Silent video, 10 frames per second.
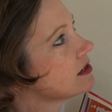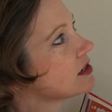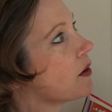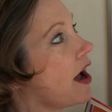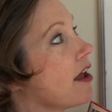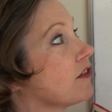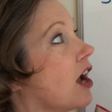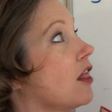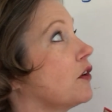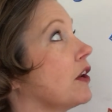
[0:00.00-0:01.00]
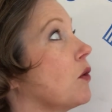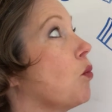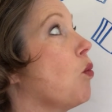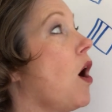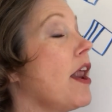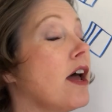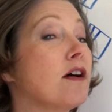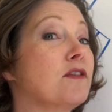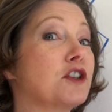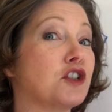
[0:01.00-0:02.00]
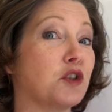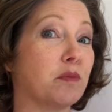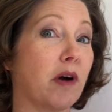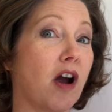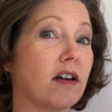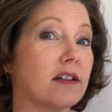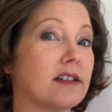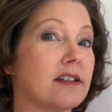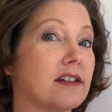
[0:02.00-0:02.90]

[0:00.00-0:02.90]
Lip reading: So I have colored in 1 of the 2 parts,